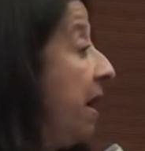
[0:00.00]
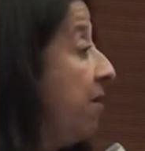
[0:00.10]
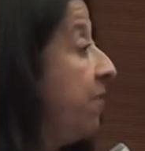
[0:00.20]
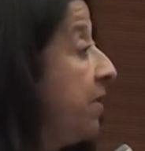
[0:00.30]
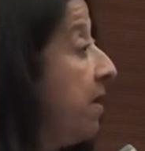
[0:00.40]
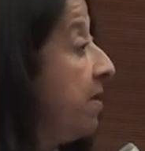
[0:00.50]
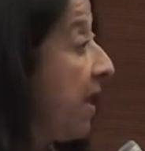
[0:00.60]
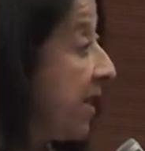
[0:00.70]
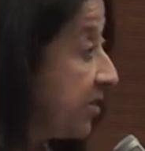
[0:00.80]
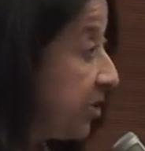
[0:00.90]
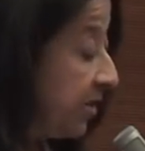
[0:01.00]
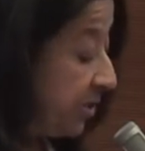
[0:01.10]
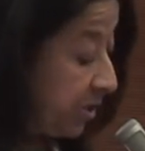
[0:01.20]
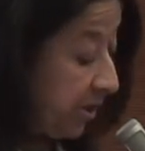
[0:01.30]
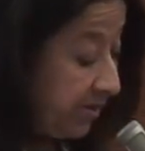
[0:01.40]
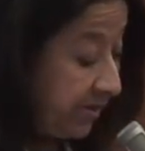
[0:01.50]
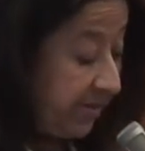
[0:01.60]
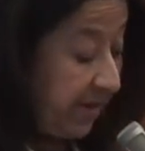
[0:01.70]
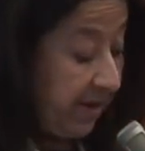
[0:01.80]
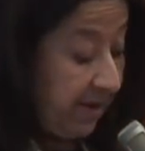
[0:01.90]
Al-Fanar actually
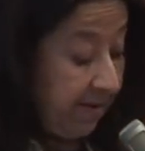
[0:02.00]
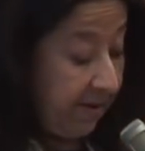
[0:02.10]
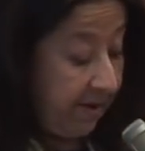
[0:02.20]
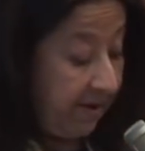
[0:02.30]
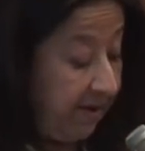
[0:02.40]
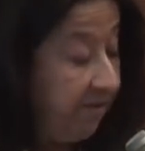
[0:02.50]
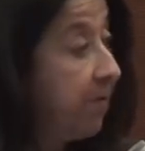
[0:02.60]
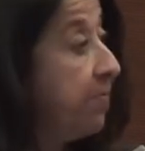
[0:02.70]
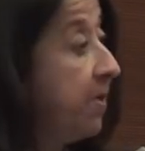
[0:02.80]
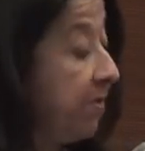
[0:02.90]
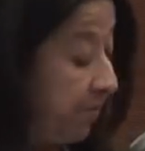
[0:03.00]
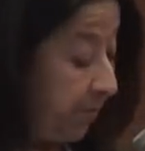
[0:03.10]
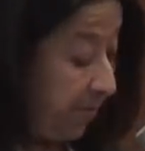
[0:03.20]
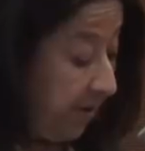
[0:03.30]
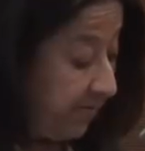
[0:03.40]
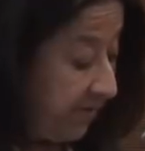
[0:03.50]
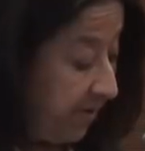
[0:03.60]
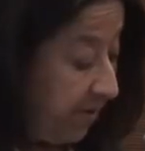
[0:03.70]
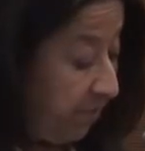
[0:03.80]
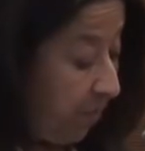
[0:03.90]
started here in Egypt in
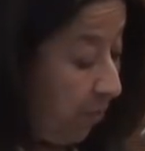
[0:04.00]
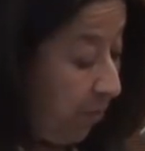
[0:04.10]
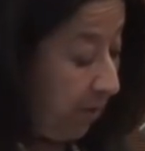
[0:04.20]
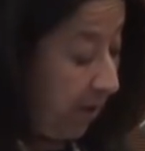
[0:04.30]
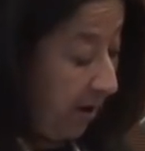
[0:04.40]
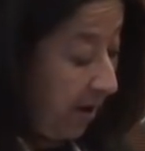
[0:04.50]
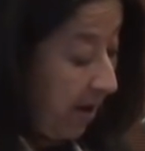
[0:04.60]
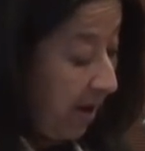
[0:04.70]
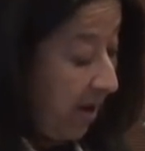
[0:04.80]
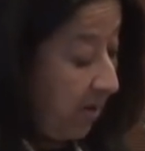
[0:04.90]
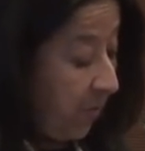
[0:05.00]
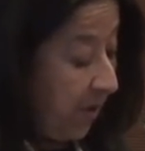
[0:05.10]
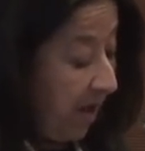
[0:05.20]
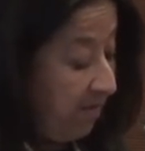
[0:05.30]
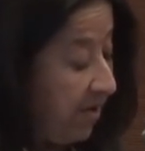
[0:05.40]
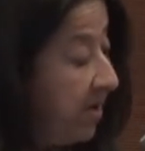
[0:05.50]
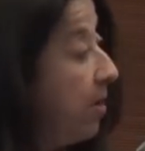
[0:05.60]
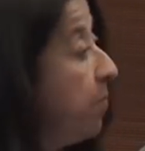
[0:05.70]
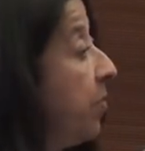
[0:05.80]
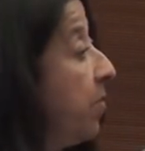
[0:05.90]
2004, and we have a
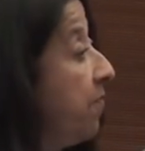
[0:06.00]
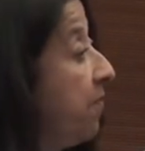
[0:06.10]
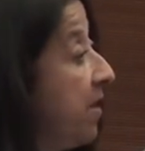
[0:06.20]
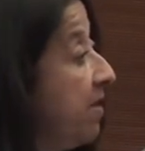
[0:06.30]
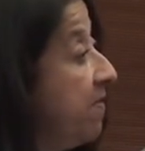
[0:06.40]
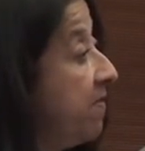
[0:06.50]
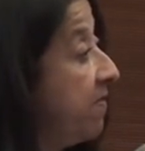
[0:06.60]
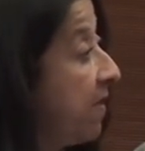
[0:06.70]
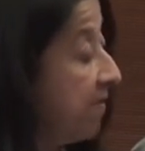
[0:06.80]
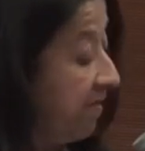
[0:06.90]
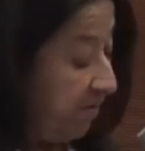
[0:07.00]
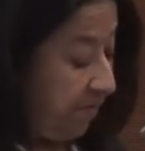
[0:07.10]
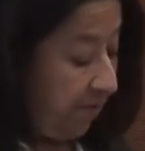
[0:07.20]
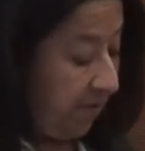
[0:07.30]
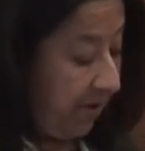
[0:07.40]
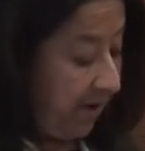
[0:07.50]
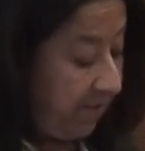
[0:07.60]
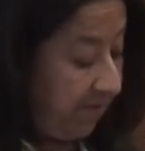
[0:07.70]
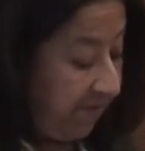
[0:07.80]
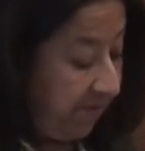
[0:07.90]
number of very successful
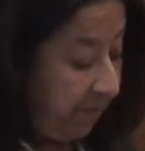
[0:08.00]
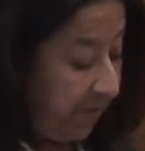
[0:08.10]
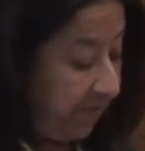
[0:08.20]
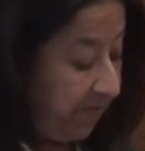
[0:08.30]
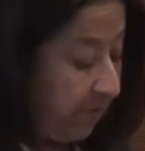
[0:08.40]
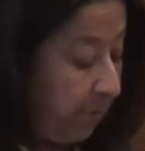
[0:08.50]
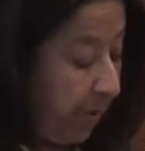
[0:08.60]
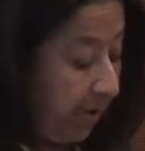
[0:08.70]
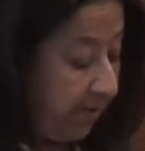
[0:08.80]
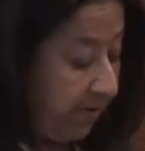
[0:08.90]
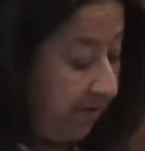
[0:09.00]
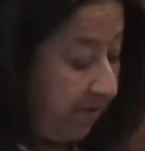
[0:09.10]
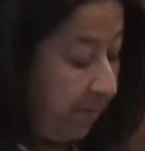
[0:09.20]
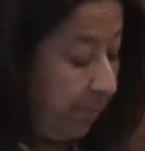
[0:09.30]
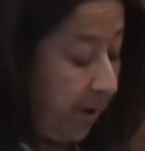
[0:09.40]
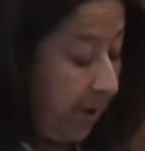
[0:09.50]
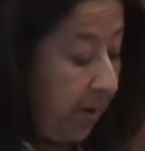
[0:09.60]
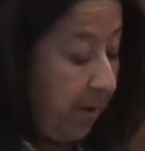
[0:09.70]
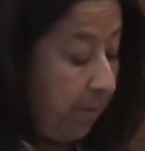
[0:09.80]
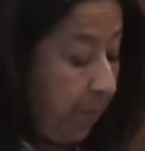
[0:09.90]
investments and partnership,
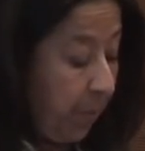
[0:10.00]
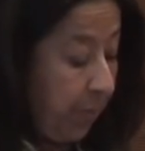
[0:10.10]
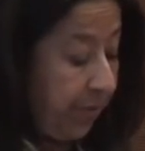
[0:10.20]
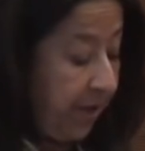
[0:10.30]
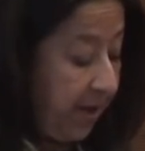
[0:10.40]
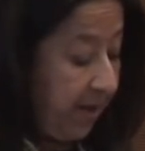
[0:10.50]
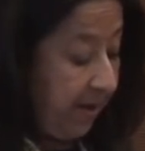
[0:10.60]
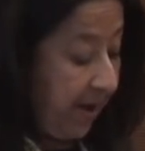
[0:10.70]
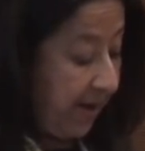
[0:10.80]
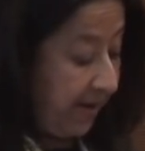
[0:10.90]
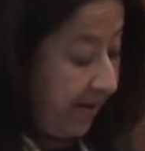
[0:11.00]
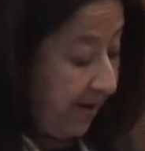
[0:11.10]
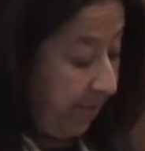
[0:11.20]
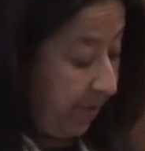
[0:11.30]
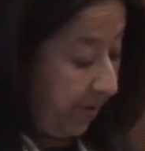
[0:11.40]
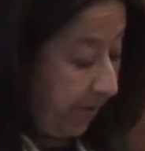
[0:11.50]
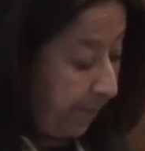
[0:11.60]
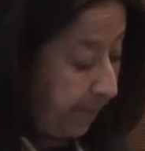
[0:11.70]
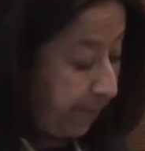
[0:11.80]
both here and in Lebanon.